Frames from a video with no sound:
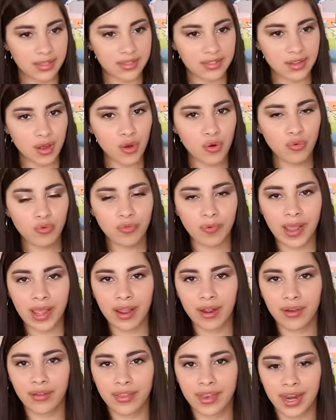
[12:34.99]
It's so
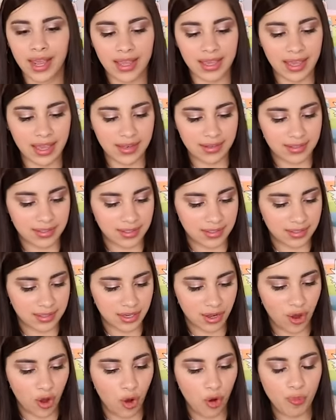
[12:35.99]
rare that I get
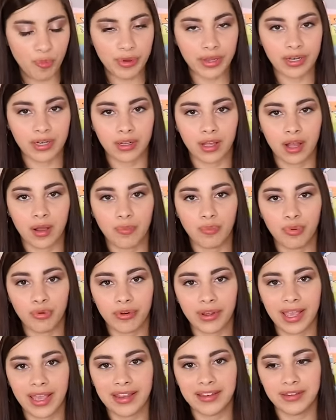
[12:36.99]
to open a
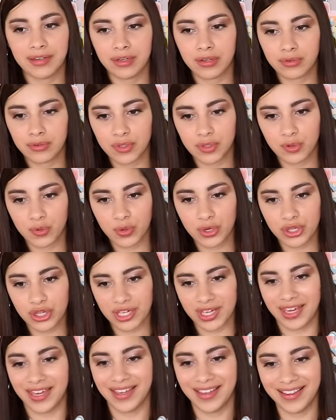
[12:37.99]
brand new
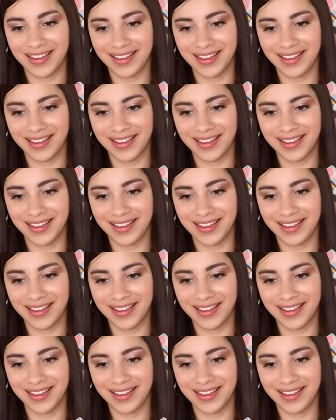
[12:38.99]
squishy.